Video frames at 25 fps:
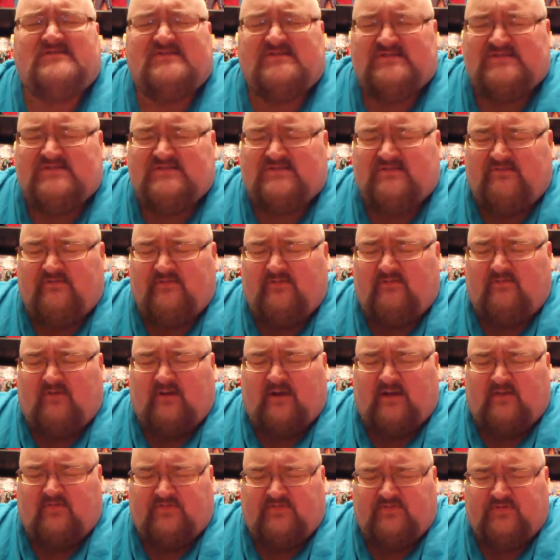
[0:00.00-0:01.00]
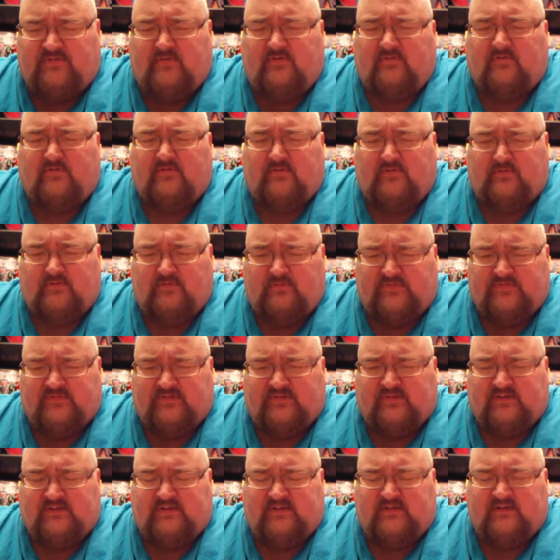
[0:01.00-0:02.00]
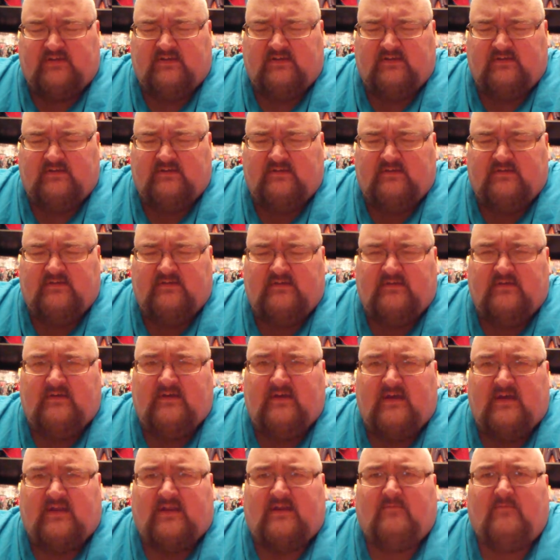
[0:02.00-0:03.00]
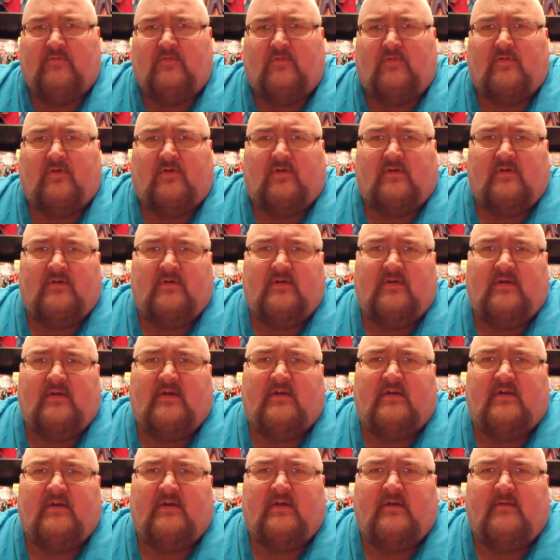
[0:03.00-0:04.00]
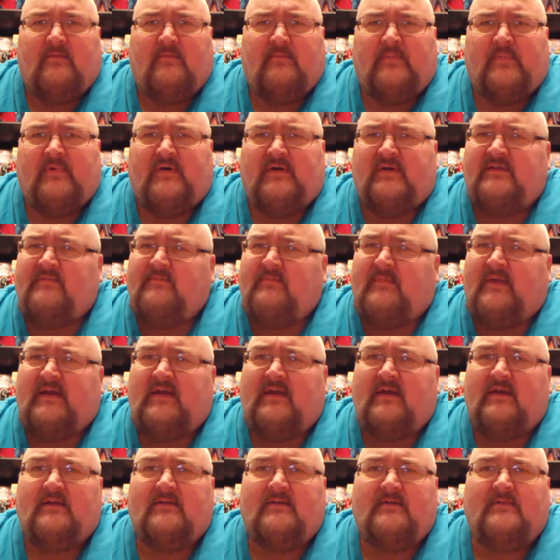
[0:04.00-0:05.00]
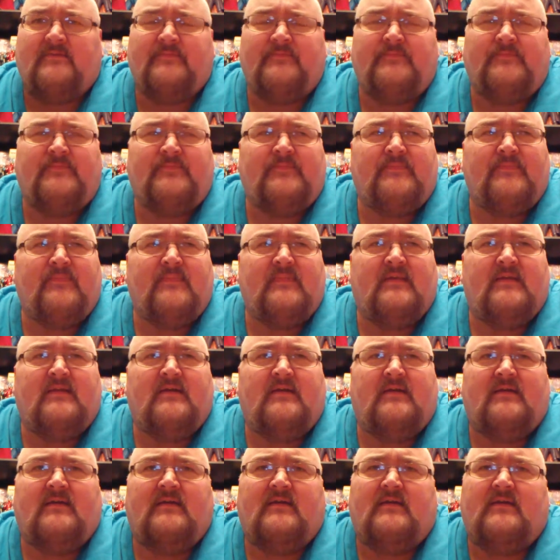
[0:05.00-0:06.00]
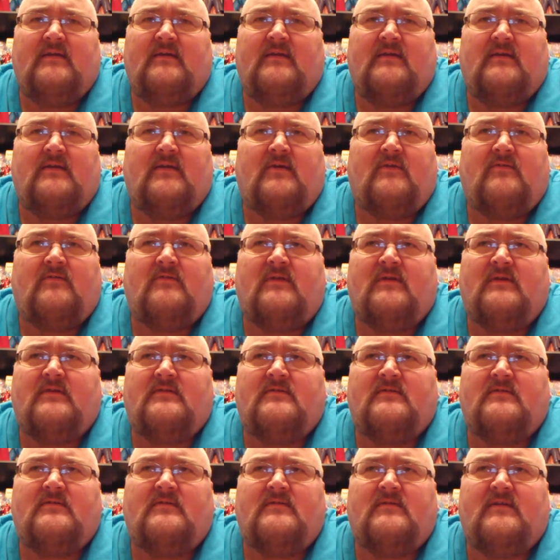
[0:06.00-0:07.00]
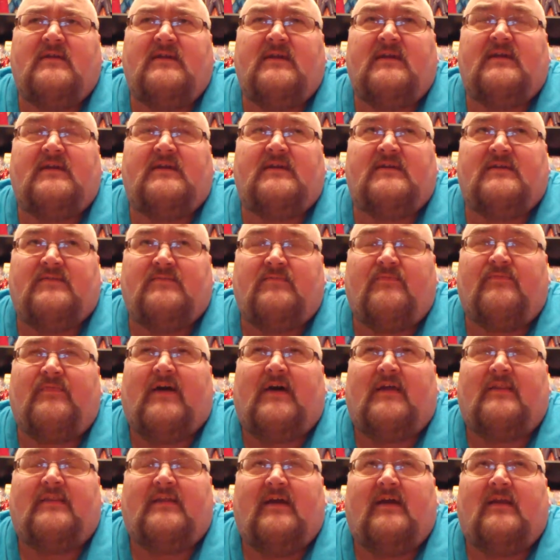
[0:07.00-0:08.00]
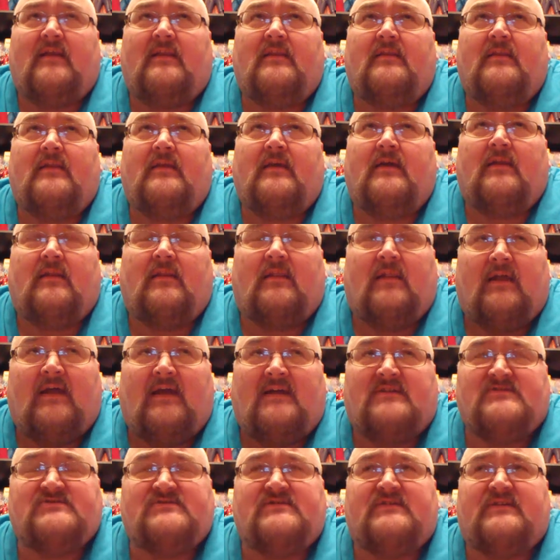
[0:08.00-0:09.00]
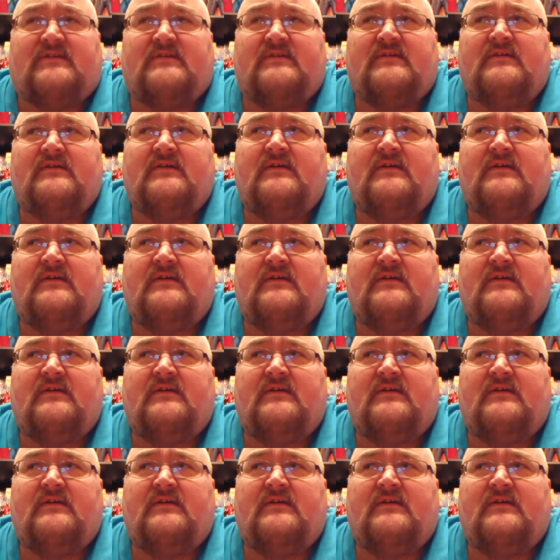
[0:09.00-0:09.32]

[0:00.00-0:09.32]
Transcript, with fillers: just thrown around so loosely anymore. But, man, you know, he is without doubt a legend.